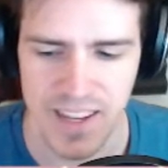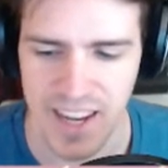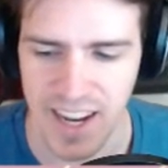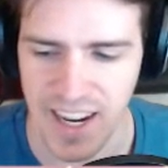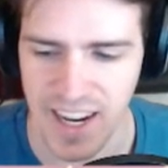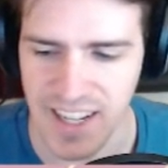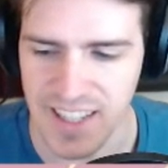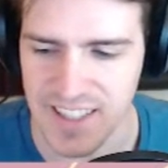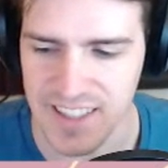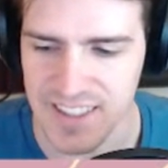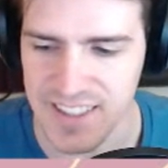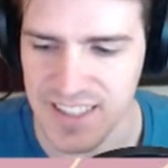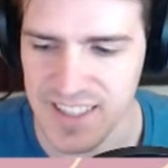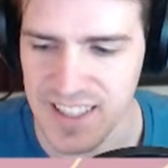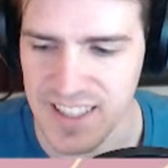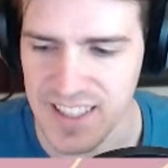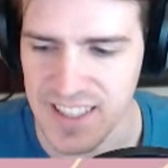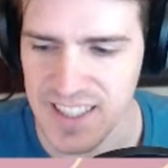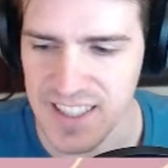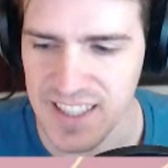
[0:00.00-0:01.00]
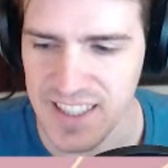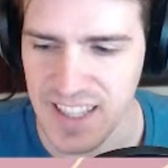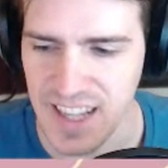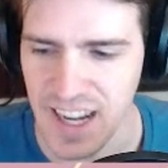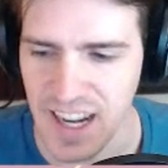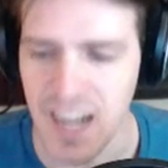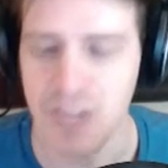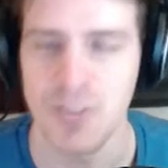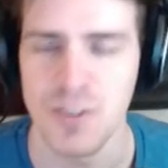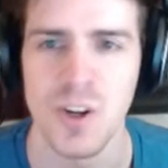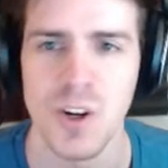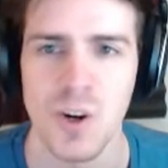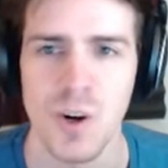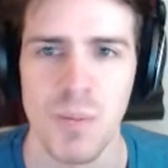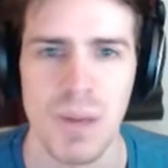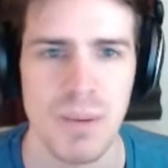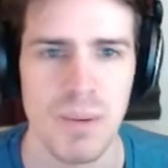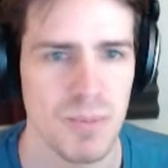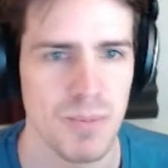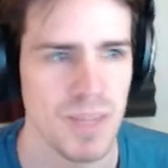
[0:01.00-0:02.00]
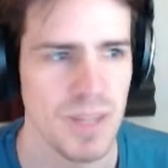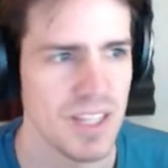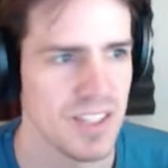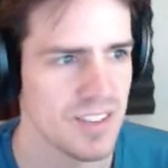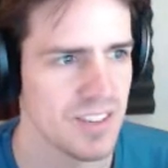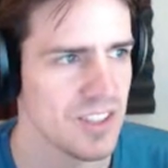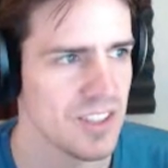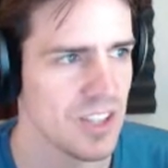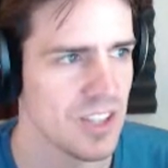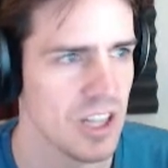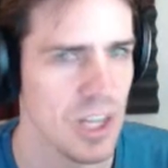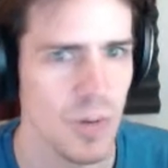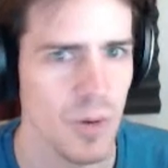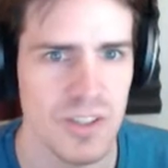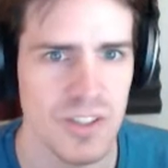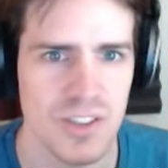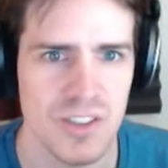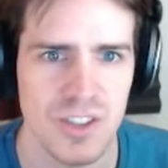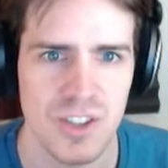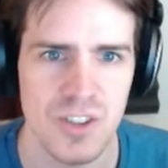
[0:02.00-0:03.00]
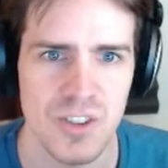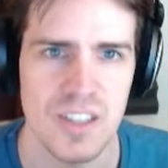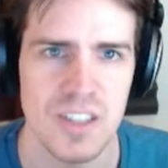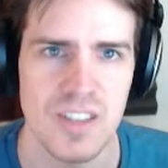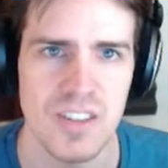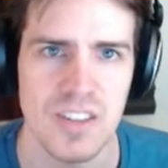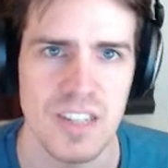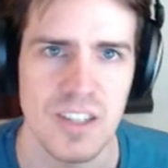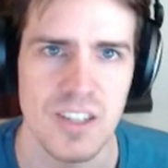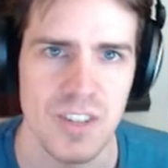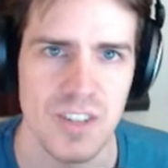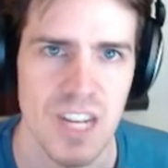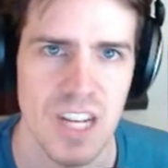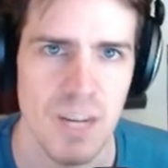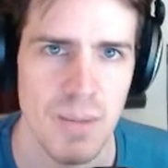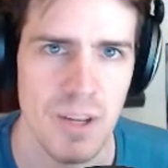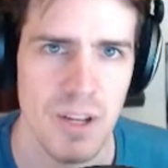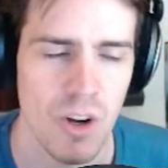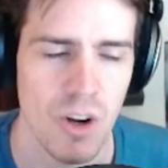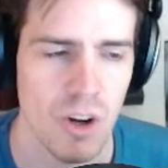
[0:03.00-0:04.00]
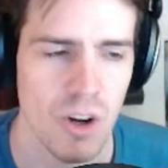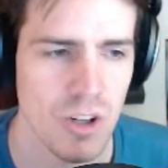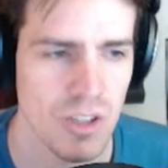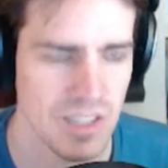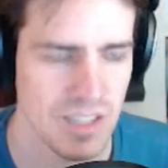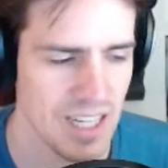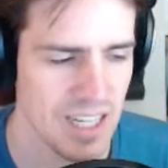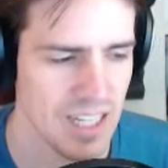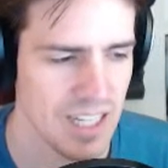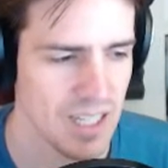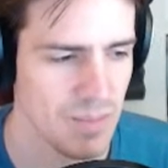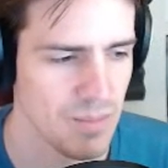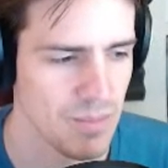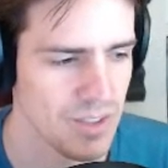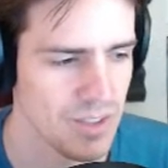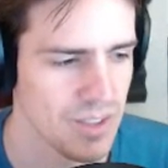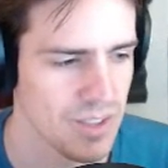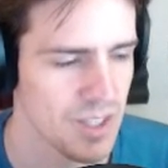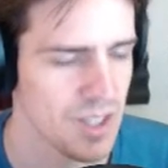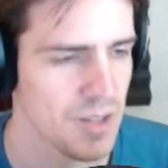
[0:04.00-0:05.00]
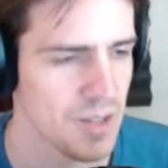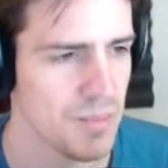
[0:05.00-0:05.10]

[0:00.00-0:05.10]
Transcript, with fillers: And I don't know, maybe it's because these glowing screens can entertain me at all times,